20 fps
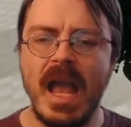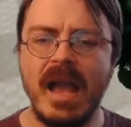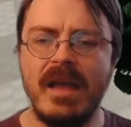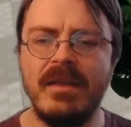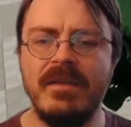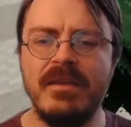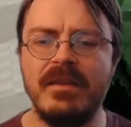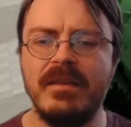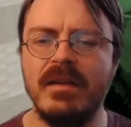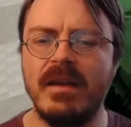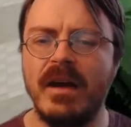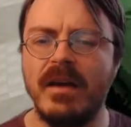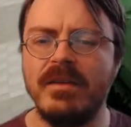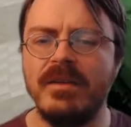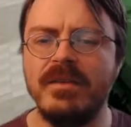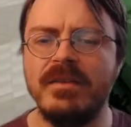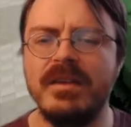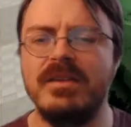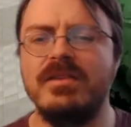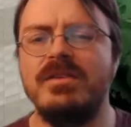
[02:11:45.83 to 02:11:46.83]
And the
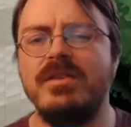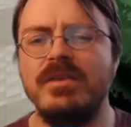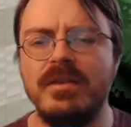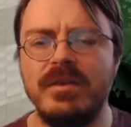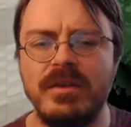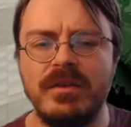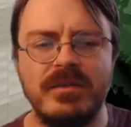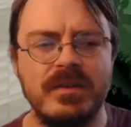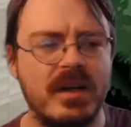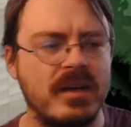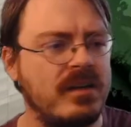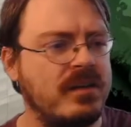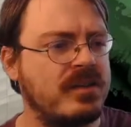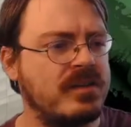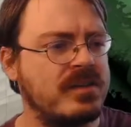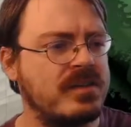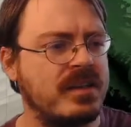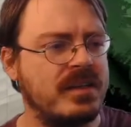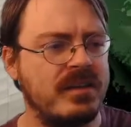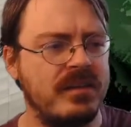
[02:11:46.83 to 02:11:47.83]
other thing too that you've got in
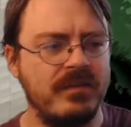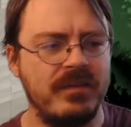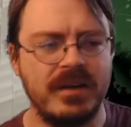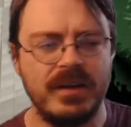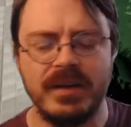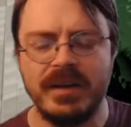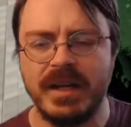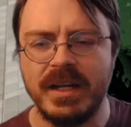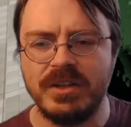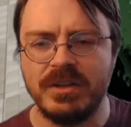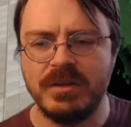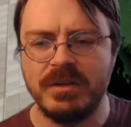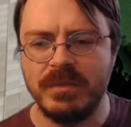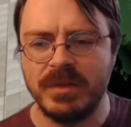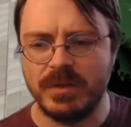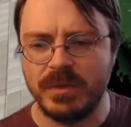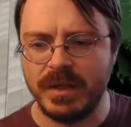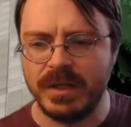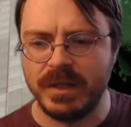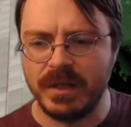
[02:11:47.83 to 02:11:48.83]
there is like the variation
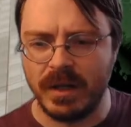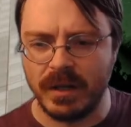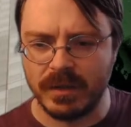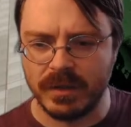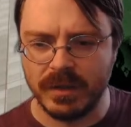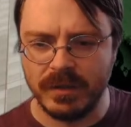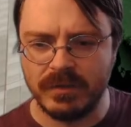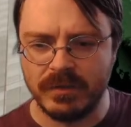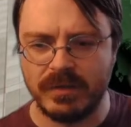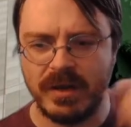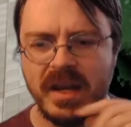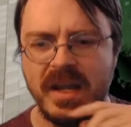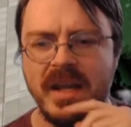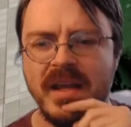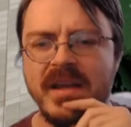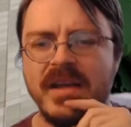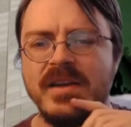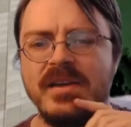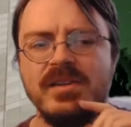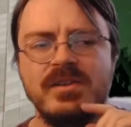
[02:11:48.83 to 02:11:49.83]
between color,
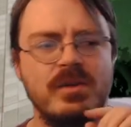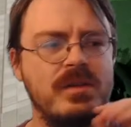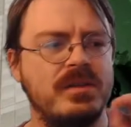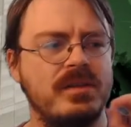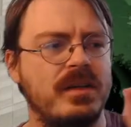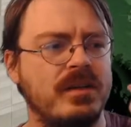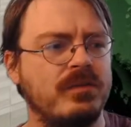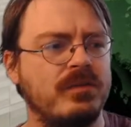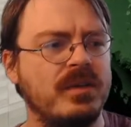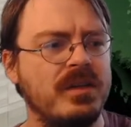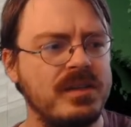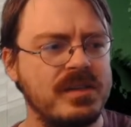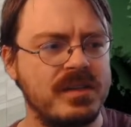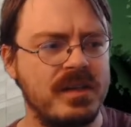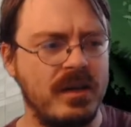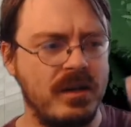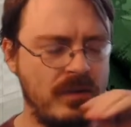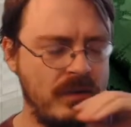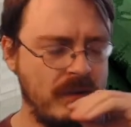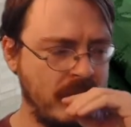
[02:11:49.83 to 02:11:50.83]
right? So it's like real
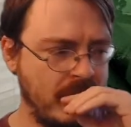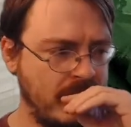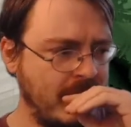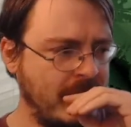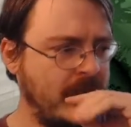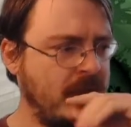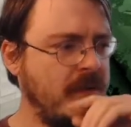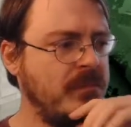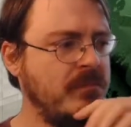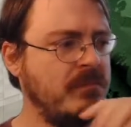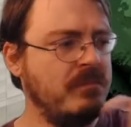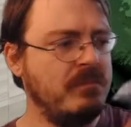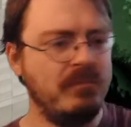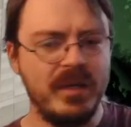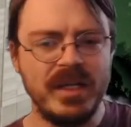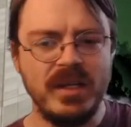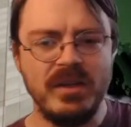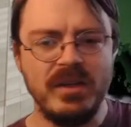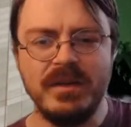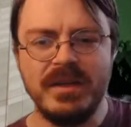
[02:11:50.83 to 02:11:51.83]
subtle,
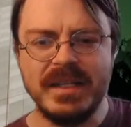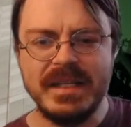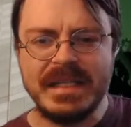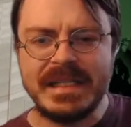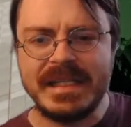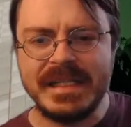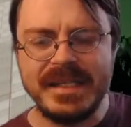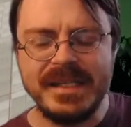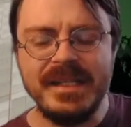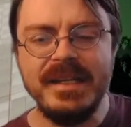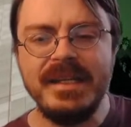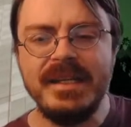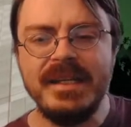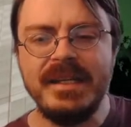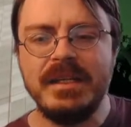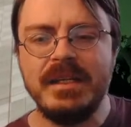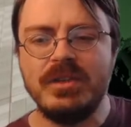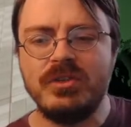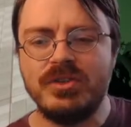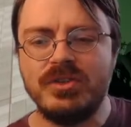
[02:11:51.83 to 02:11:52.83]
but you can
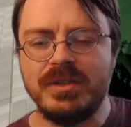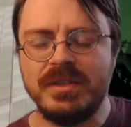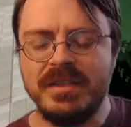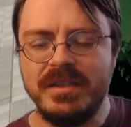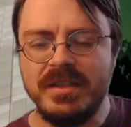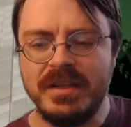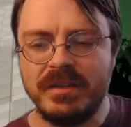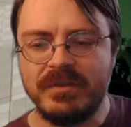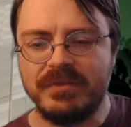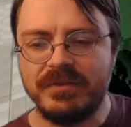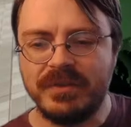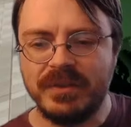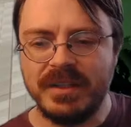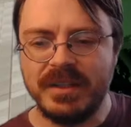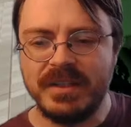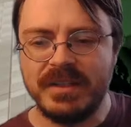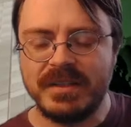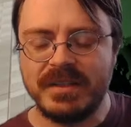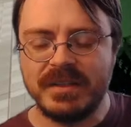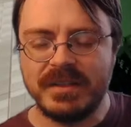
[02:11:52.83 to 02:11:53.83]
see just
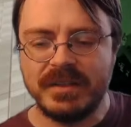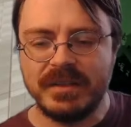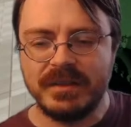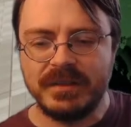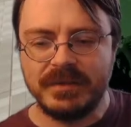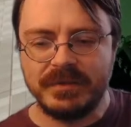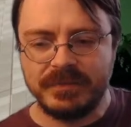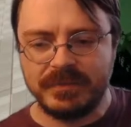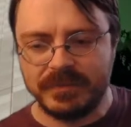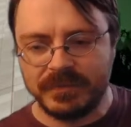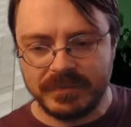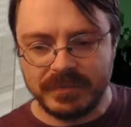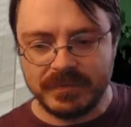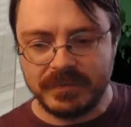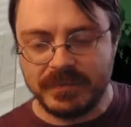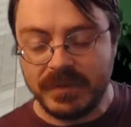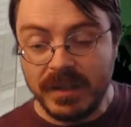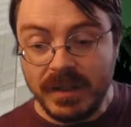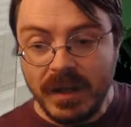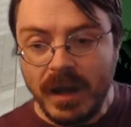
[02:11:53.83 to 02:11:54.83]
different
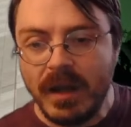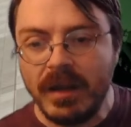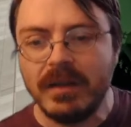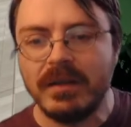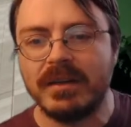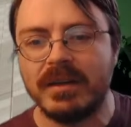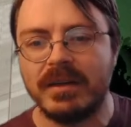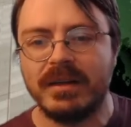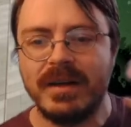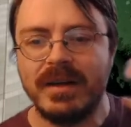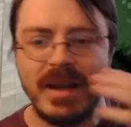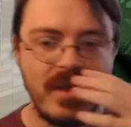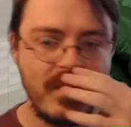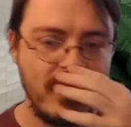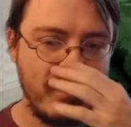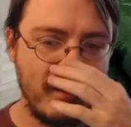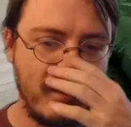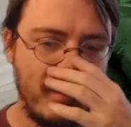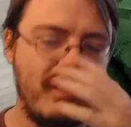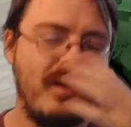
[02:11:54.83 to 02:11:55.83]
color
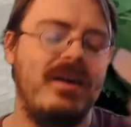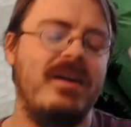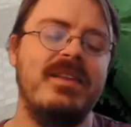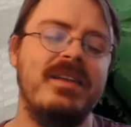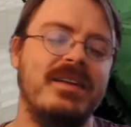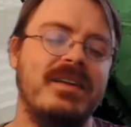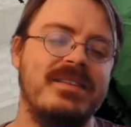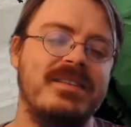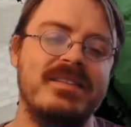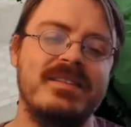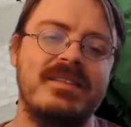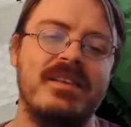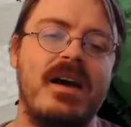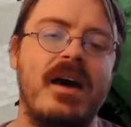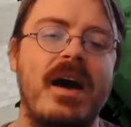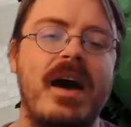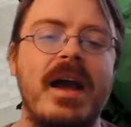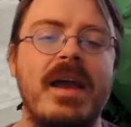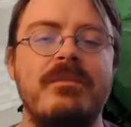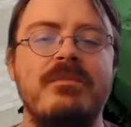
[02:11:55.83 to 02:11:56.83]
in there. Oh, that's
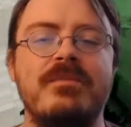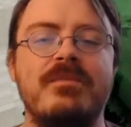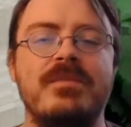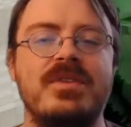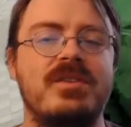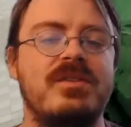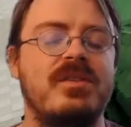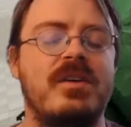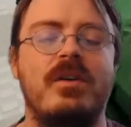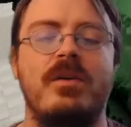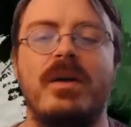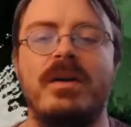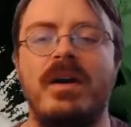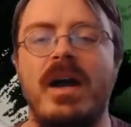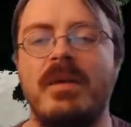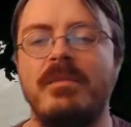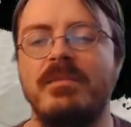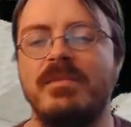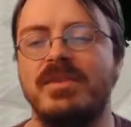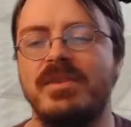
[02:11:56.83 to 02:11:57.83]
I'm so
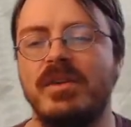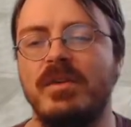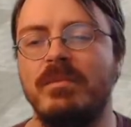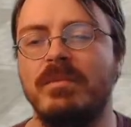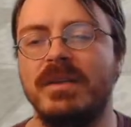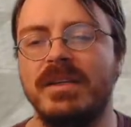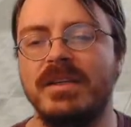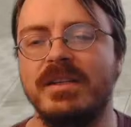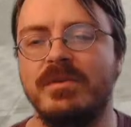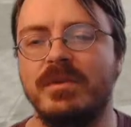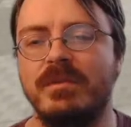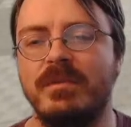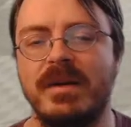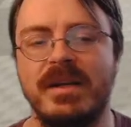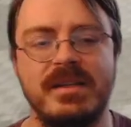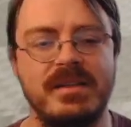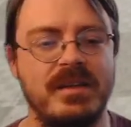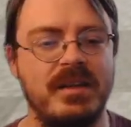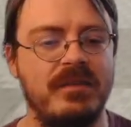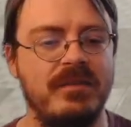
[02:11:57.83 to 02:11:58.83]
pleased with
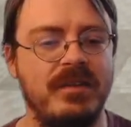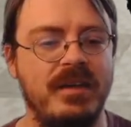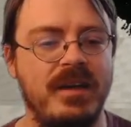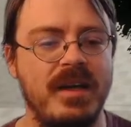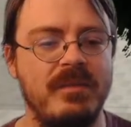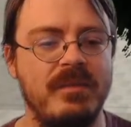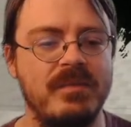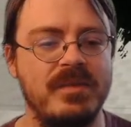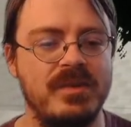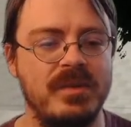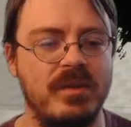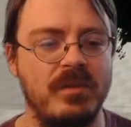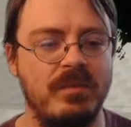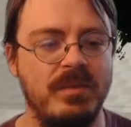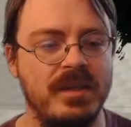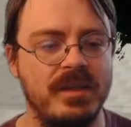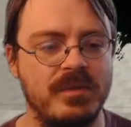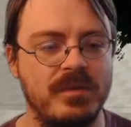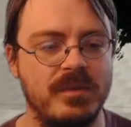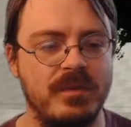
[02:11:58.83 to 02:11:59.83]
myself. I'm so
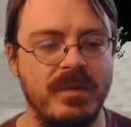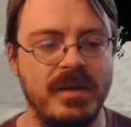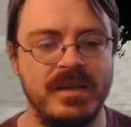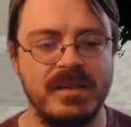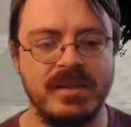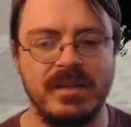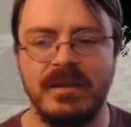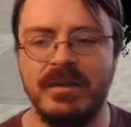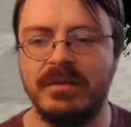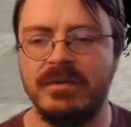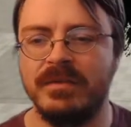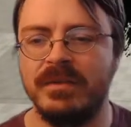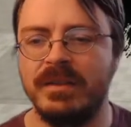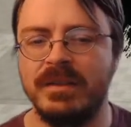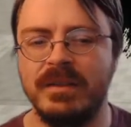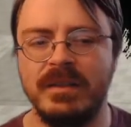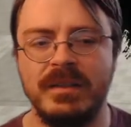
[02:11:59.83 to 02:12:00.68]
pleased with myself.